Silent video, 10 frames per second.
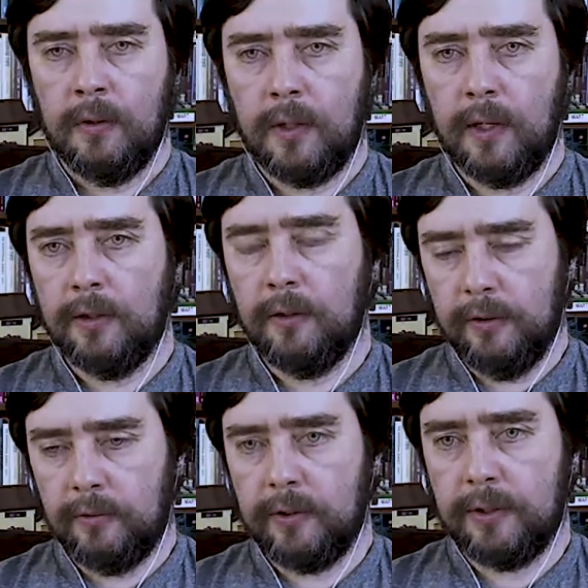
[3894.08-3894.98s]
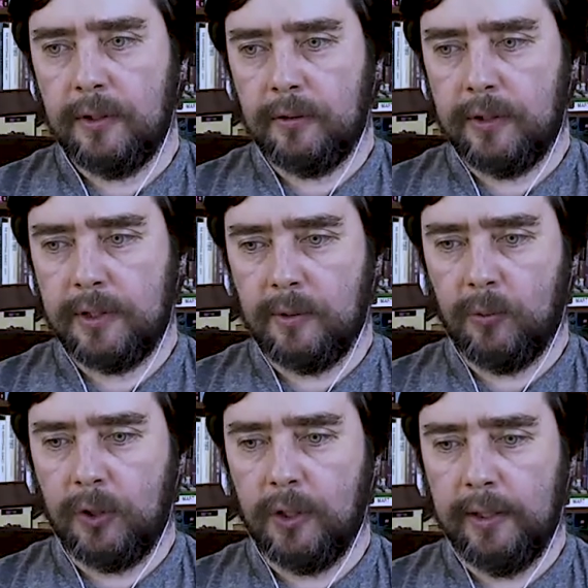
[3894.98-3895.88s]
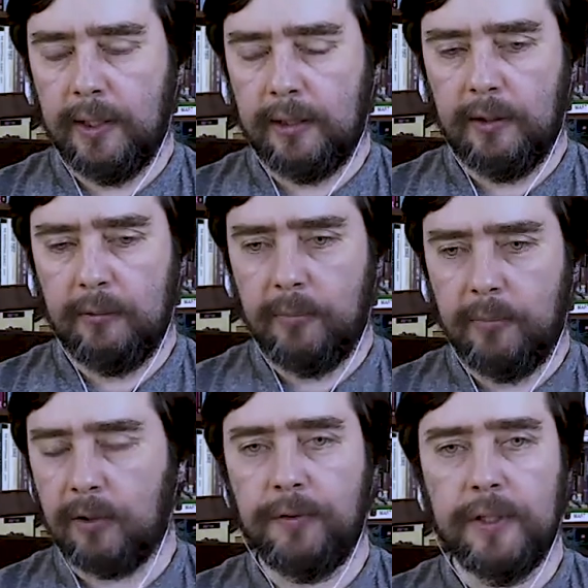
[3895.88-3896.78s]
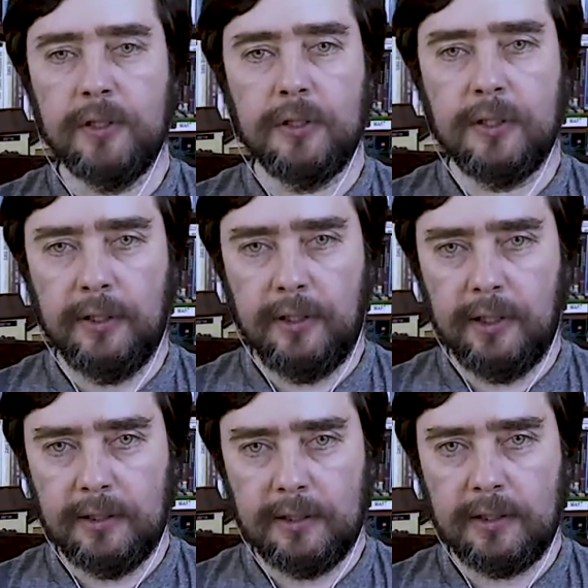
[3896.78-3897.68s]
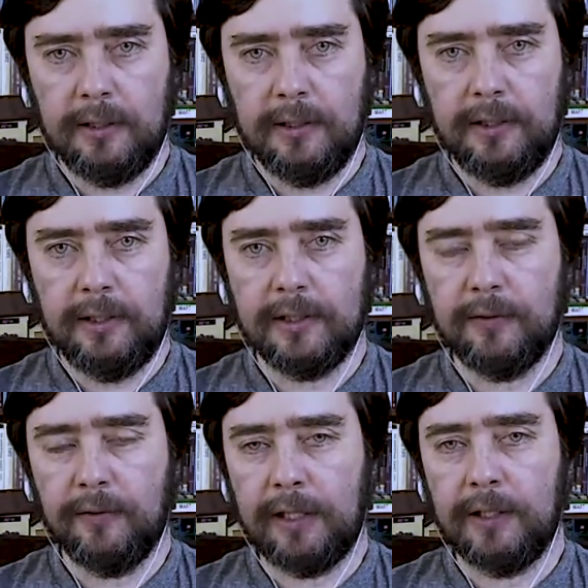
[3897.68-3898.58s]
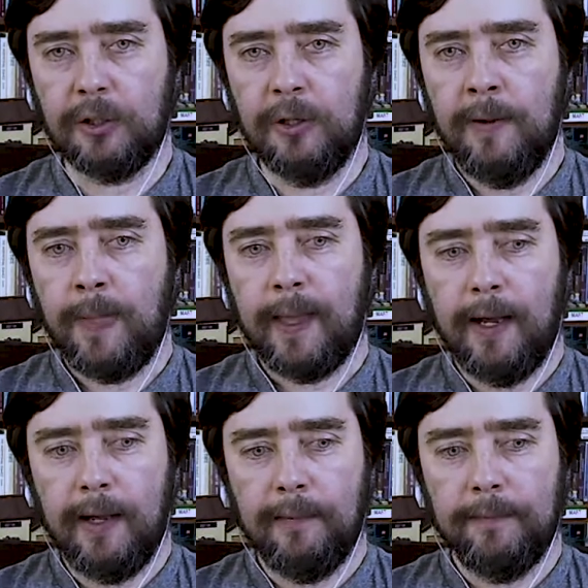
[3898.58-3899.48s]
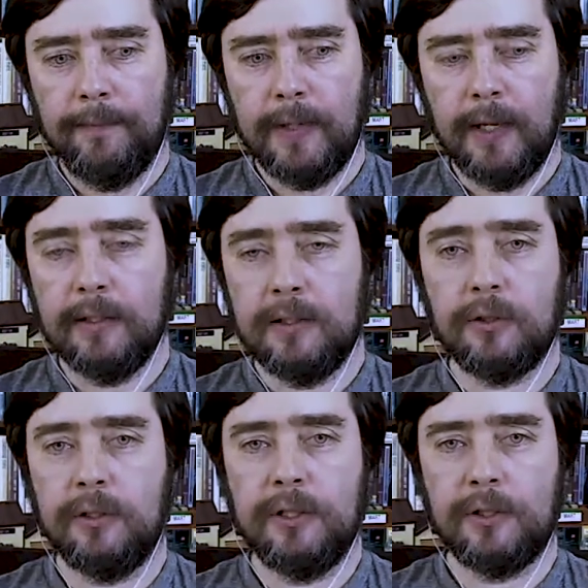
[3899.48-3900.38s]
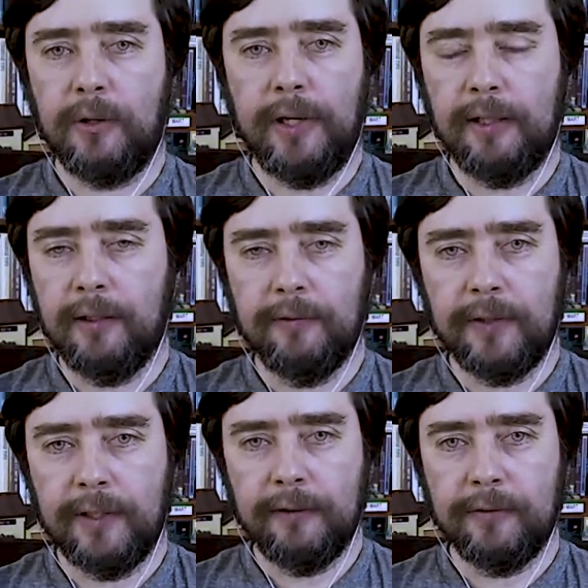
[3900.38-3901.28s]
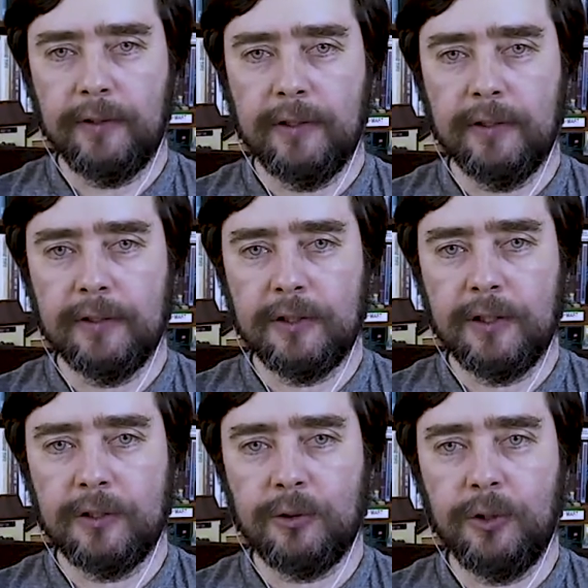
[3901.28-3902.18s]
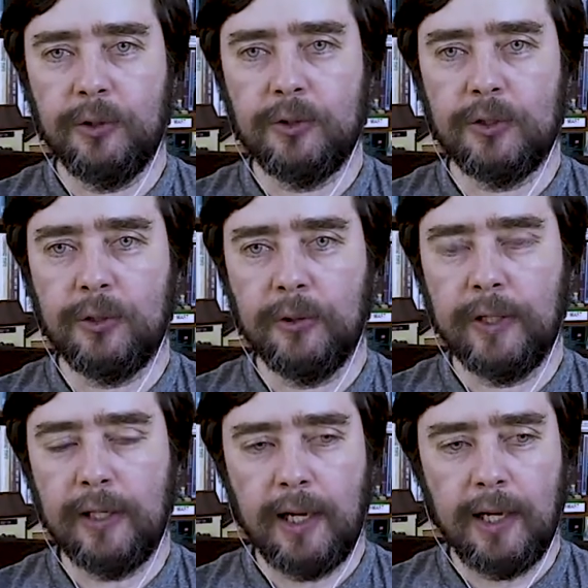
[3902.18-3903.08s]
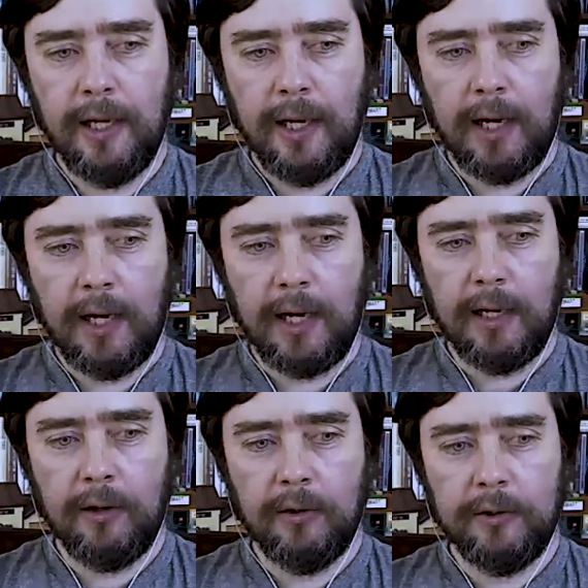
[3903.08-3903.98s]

yeah there, there is there is some work on that on macrophages and things uh, things of that nature um, yeah this is this is great i love i love the the, the story you just told and uh, uh,